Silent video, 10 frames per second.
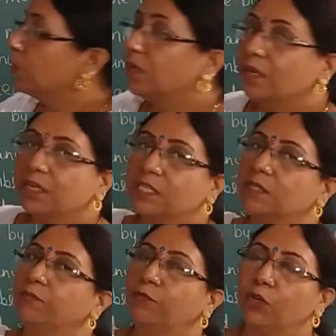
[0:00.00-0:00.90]
world
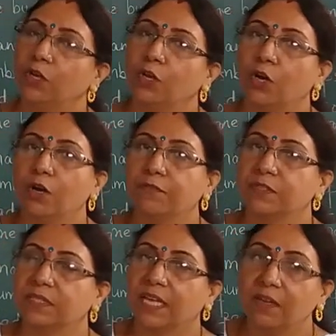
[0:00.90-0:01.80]
is full of
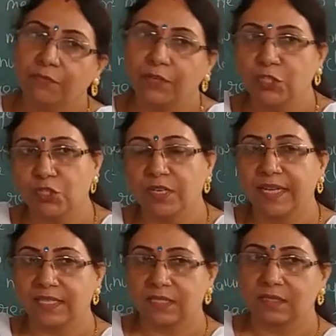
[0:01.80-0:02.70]

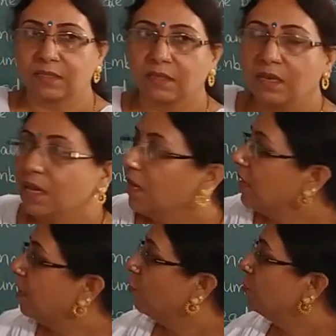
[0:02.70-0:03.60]
selfishness.
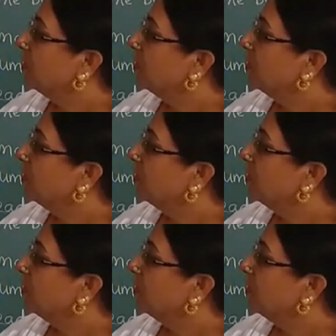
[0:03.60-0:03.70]
He knows